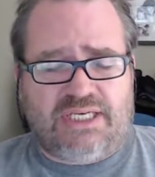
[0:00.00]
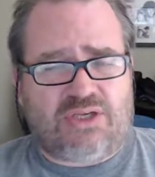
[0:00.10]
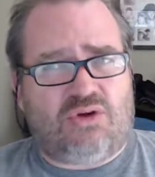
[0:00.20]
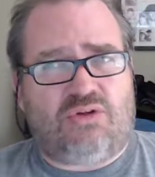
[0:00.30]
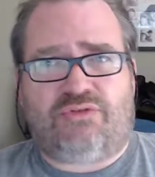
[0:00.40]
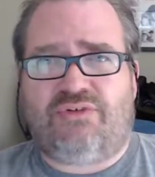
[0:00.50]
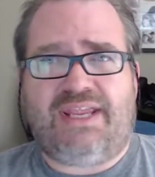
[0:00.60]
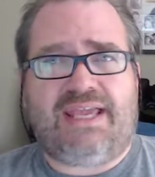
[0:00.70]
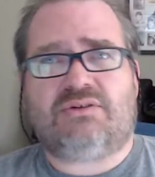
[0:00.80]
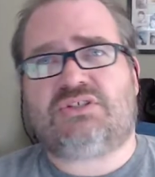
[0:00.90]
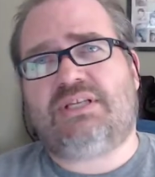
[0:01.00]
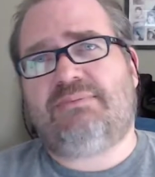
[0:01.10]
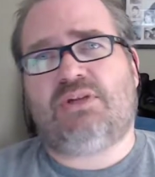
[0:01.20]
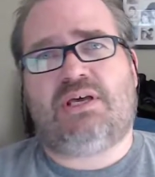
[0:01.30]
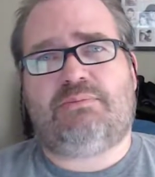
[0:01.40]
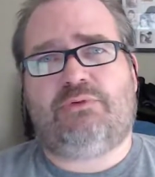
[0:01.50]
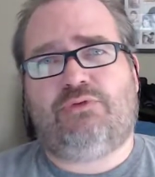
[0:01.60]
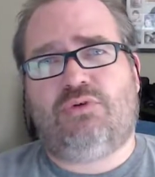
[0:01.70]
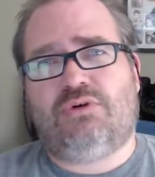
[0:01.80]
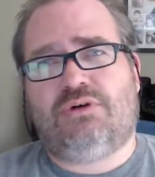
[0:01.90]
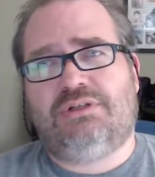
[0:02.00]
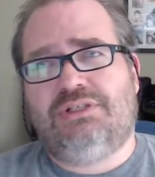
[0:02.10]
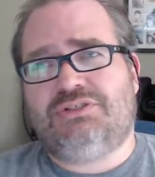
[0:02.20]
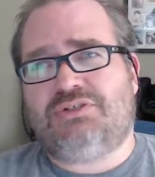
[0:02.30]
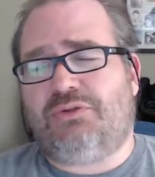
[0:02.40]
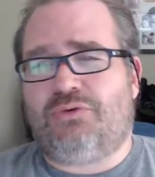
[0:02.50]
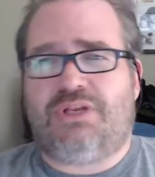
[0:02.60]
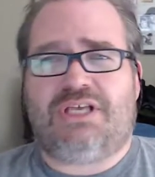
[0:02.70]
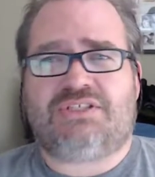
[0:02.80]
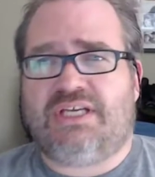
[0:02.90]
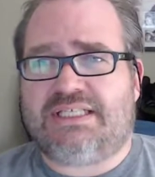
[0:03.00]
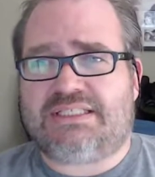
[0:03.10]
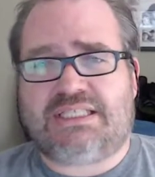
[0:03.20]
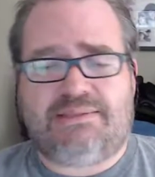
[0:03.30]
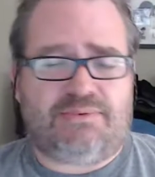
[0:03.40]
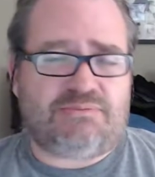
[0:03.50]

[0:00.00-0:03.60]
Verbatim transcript: I got three hours sleep the night before, so I thought last night I'd sleep.